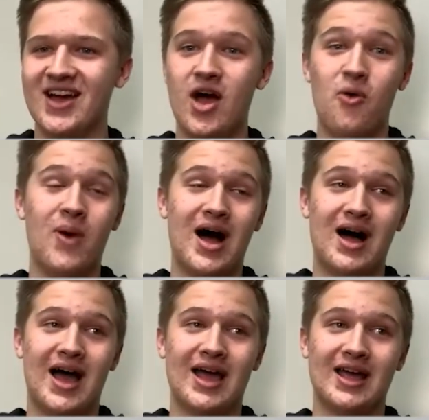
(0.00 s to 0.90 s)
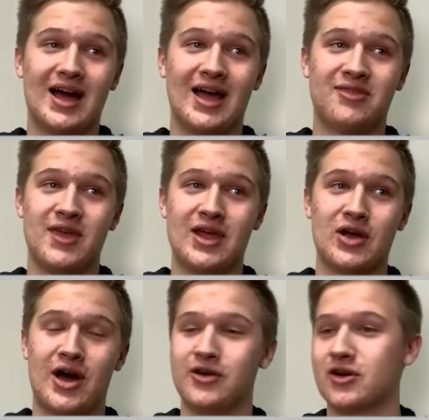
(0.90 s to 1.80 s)
Well, I think
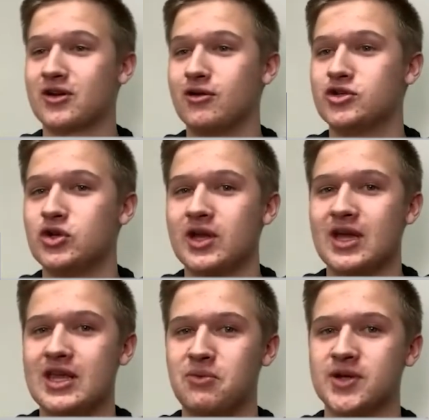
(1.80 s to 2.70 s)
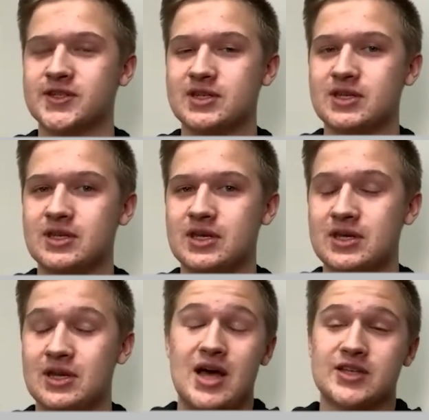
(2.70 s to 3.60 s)
under Claude Julien, he
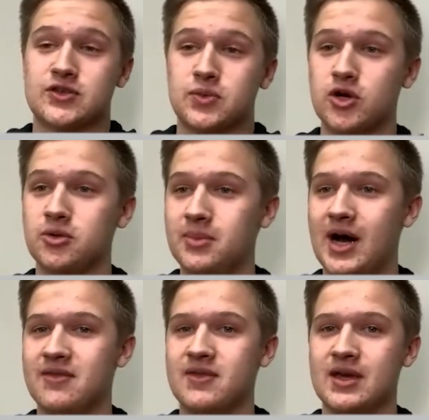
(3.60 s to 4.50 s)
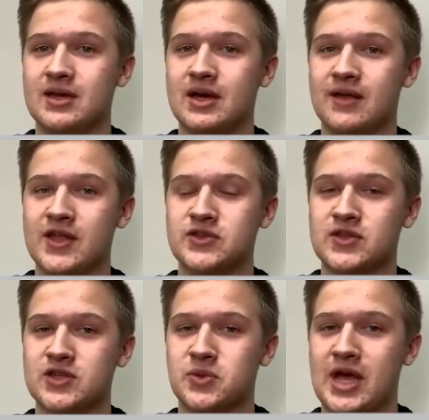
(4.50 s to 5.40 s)
lost the room. I think that's
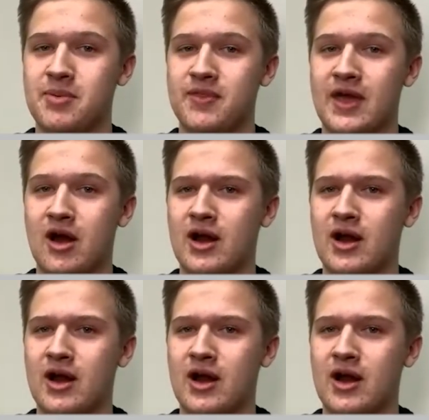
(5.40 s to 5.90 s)
what happened there.